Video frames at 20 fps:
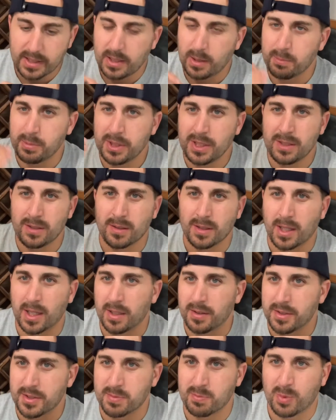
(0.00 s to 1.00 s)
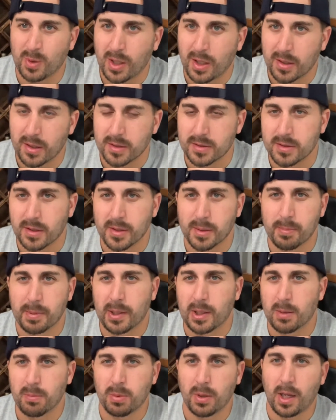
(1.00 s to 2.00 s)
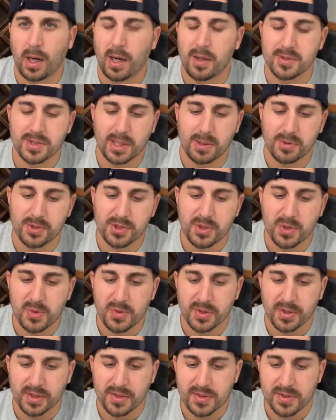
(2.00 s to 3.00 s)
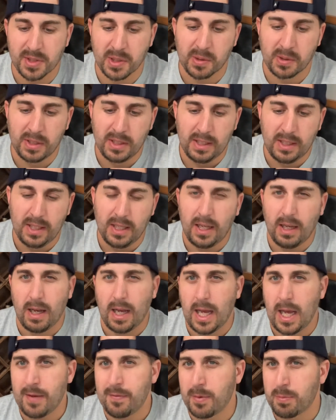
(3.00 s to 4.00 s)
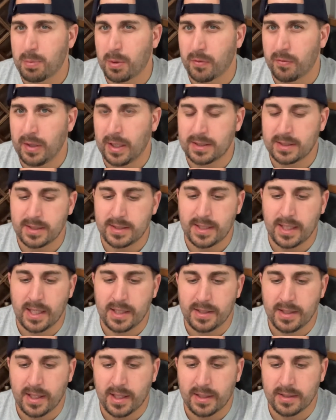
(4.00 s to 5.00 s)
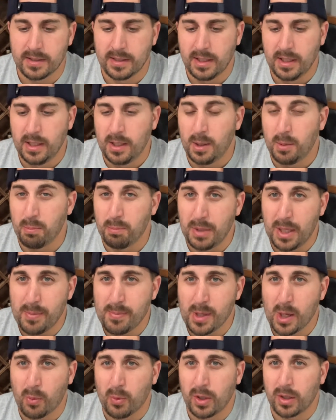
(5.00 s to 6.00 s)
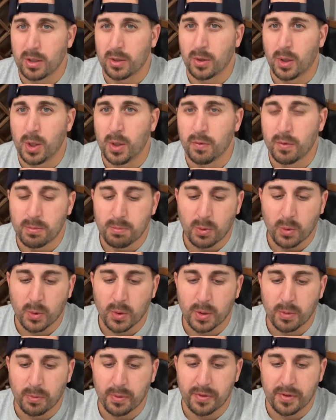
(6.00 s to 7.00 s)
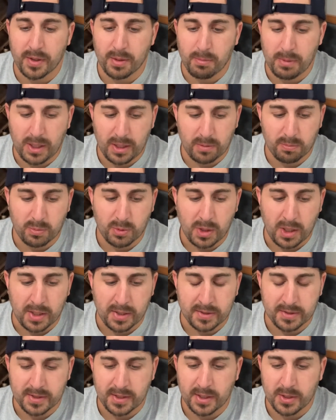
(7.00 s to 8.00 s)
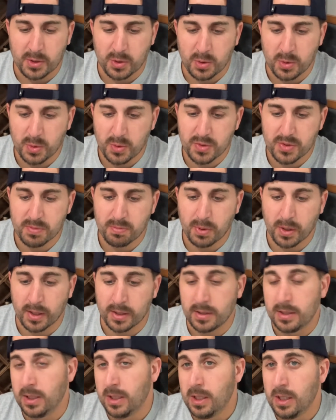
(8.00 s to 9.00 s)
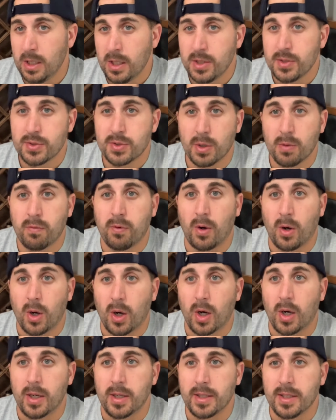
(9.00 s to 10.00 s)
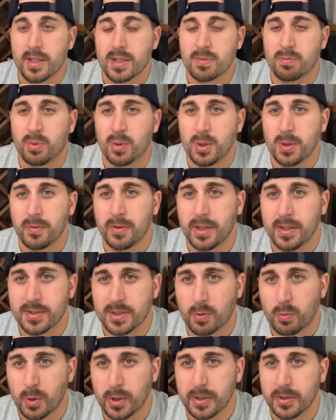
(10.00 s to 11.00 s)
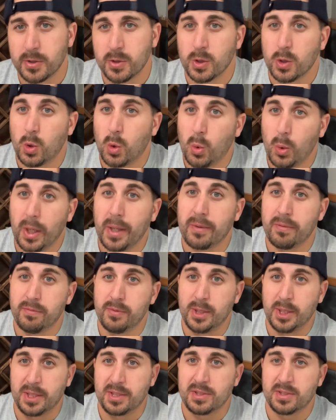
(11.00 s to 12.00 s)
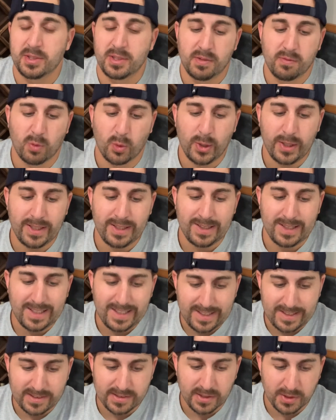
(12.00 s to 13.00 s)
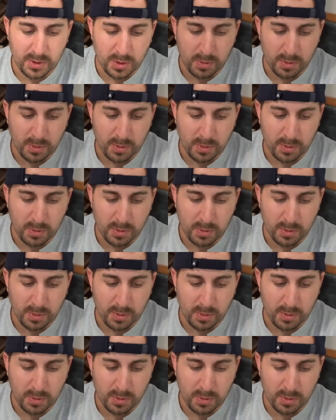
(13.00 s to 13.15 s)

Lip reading: up getting a lot of this product on the pair of pliers I was using, so I haven't perfected that yet. Maybe I went a little overboard with the amount of product that I used, but so far it has proven as a really good quick fix for any leaks that you